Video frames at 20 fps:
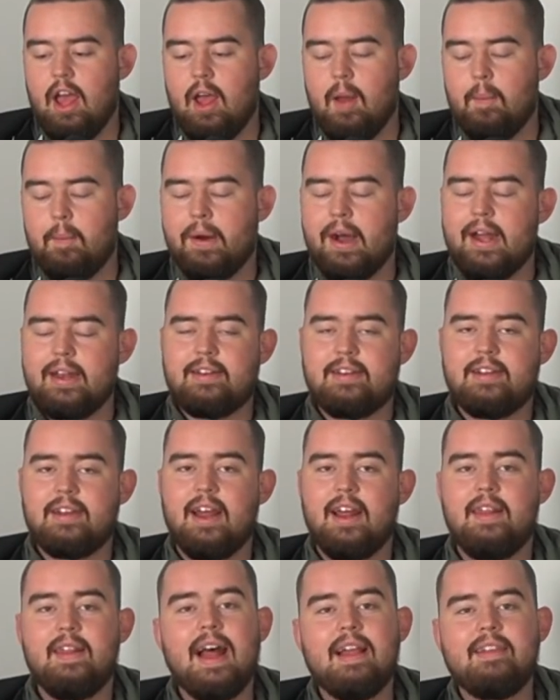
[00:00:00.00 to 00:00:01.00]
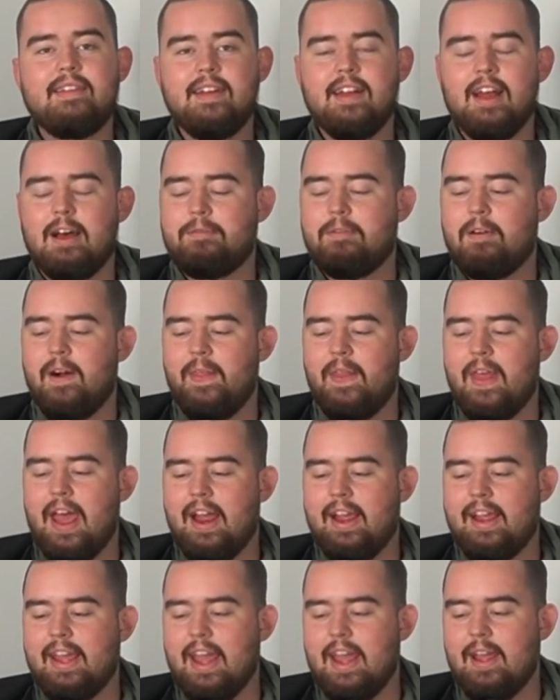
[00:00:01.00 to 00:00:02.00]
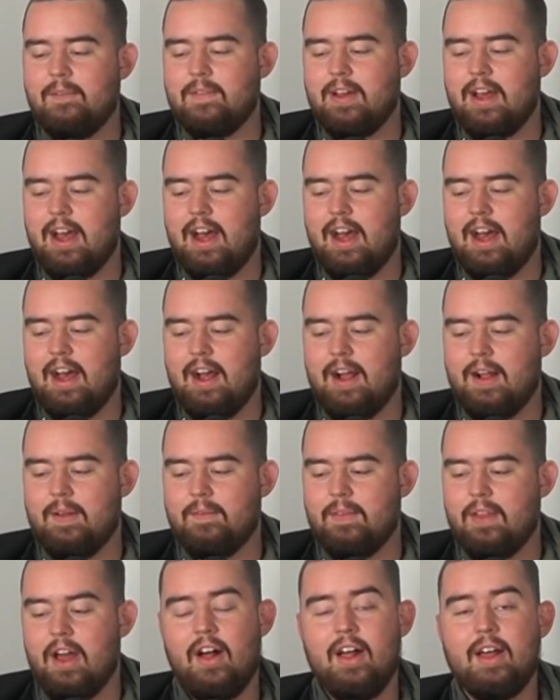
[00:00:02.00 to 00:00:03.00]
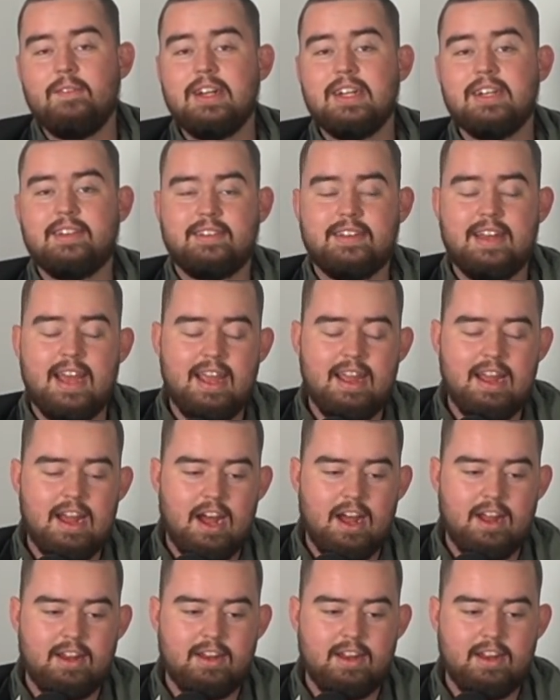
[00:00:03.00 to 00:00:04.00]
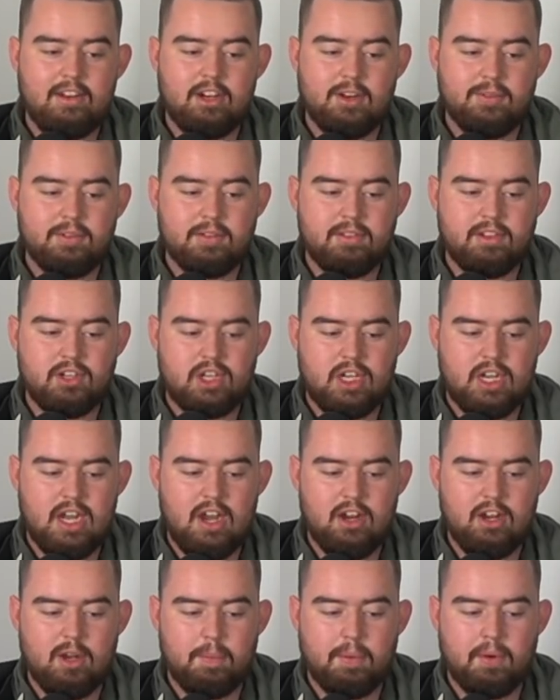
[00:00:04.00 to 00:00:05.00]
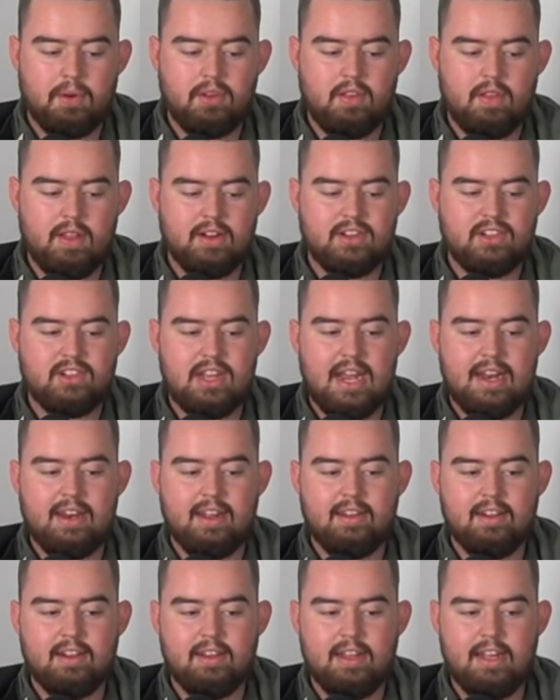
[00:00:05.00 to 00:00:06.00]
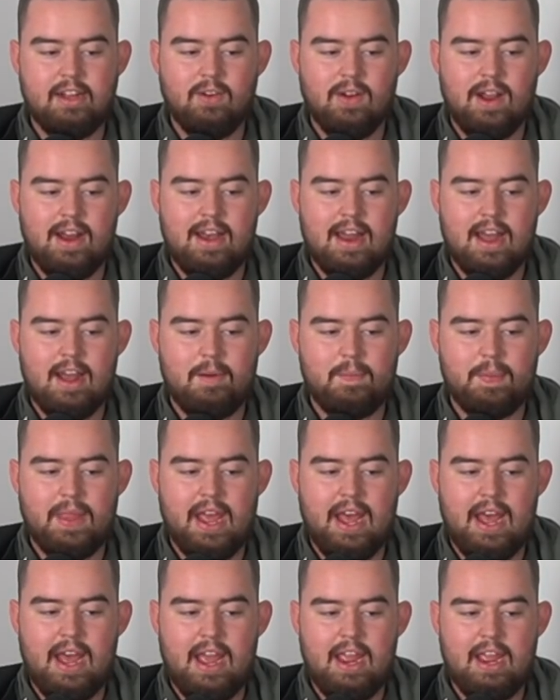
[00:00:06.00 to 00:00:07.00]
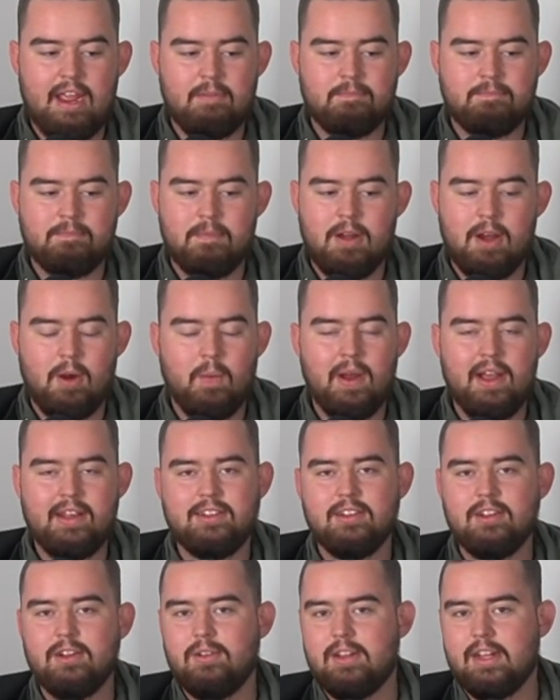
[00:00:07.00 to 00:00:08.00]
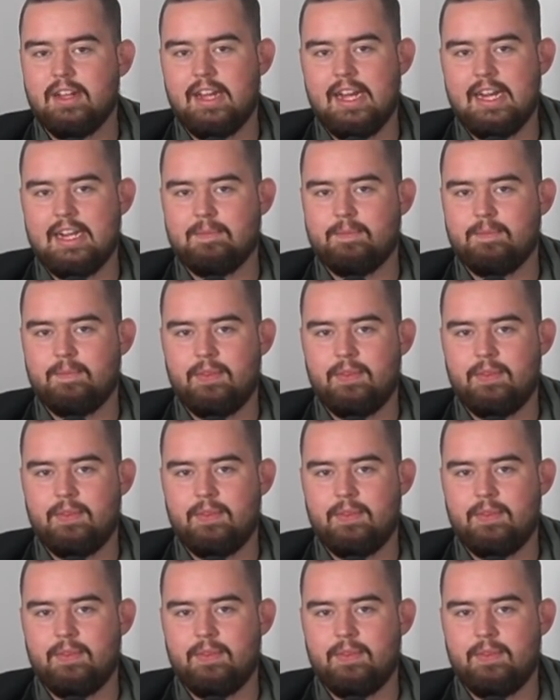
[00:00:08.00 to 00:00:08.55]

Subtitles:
But that's enough on that game. All I'm going to say in terms of the Chicago Bulls and their standing in the league right now, I always knew that like